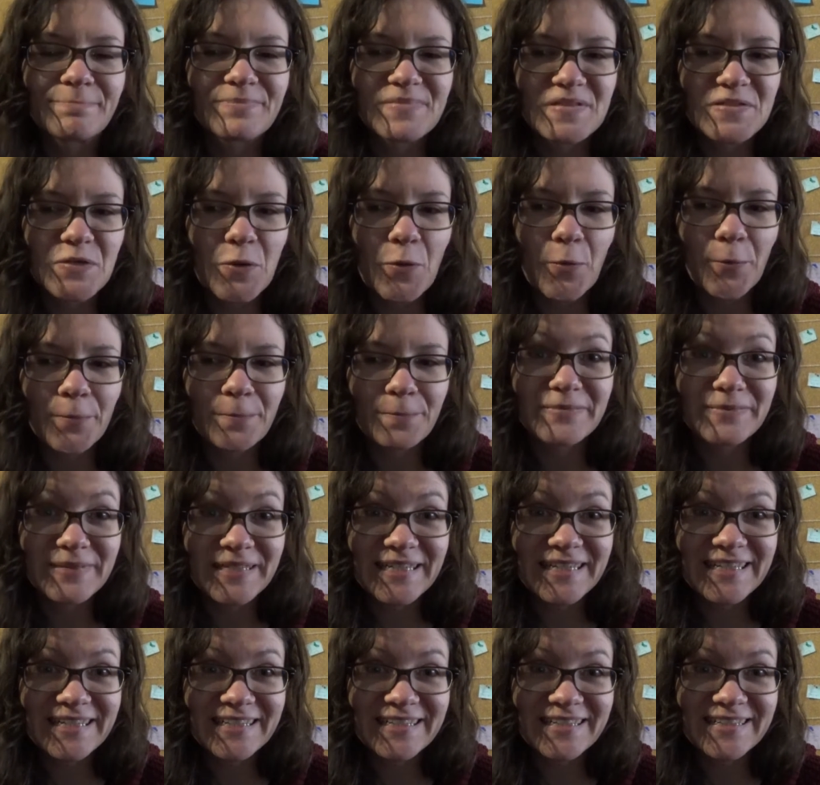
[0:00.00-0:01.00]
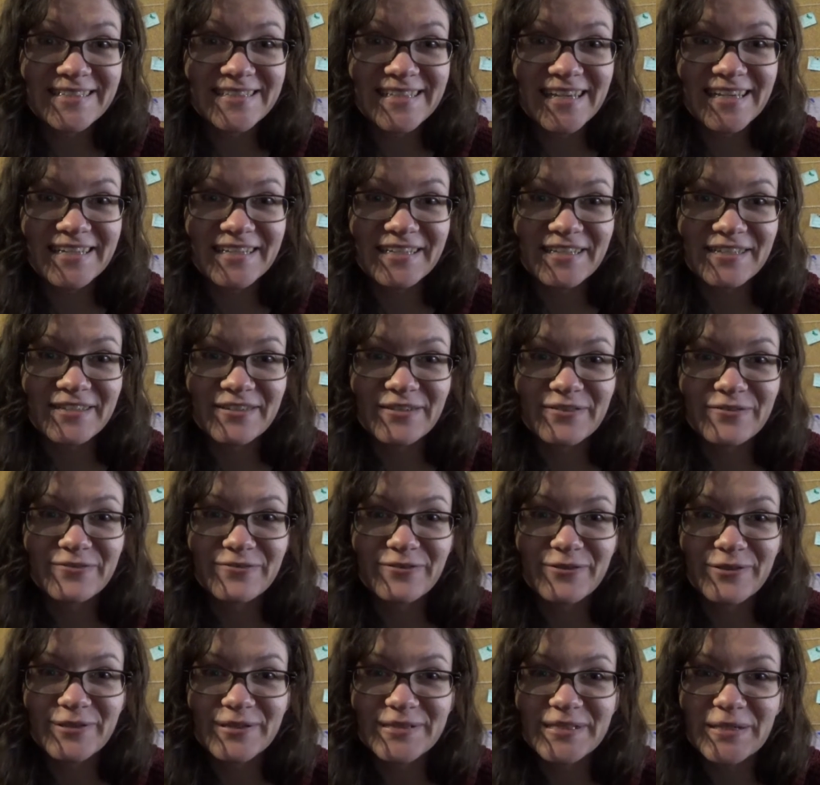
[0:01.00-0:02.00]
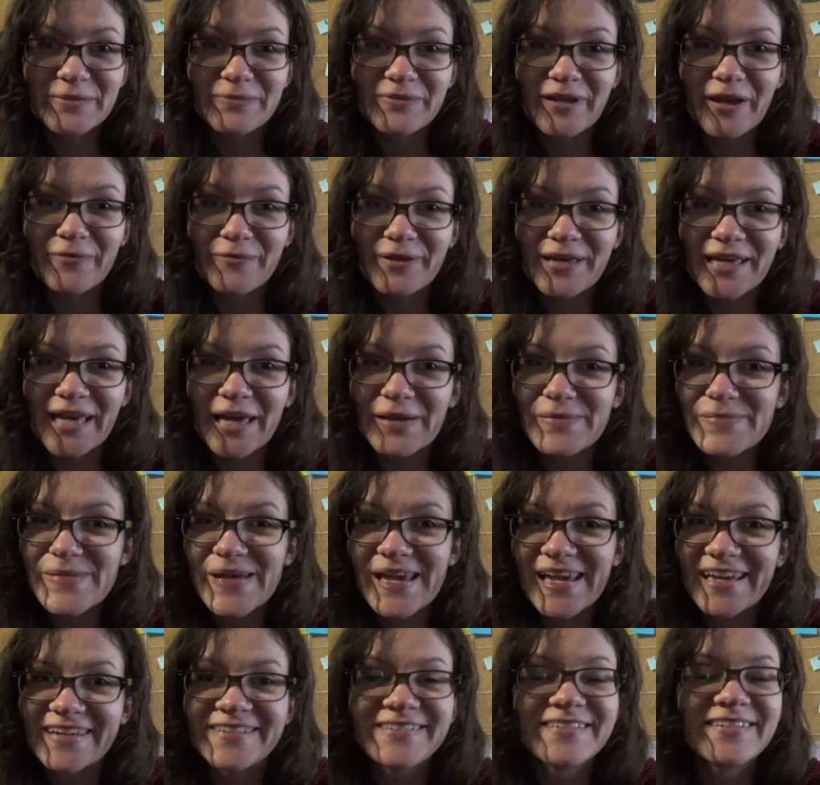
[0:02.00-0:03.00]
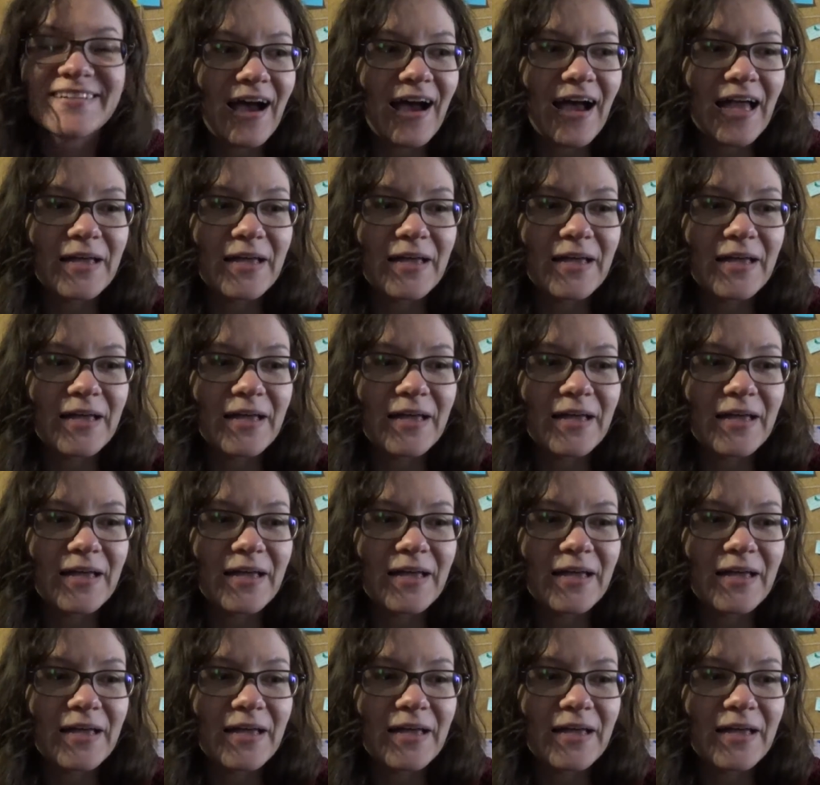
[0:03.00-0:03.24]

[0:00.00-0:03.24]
So, I'm giddy excited for this upcoming campaign.